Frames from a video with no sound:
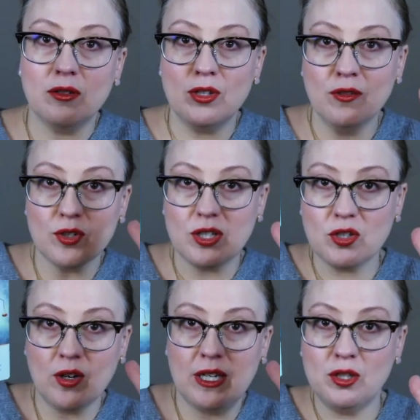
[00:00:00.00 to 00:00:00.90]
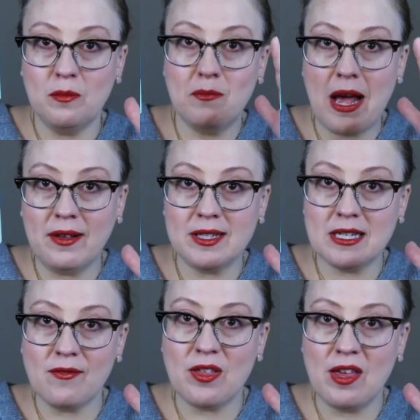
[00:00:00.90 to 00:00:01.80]
universe is trying to balance
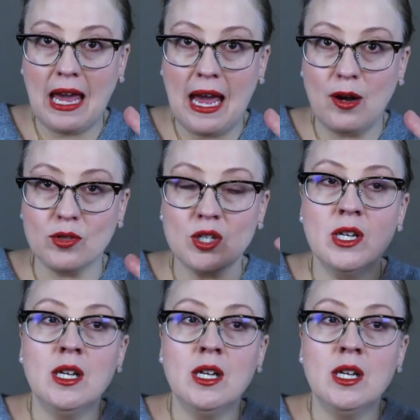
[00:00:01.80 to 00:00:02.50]
everything out.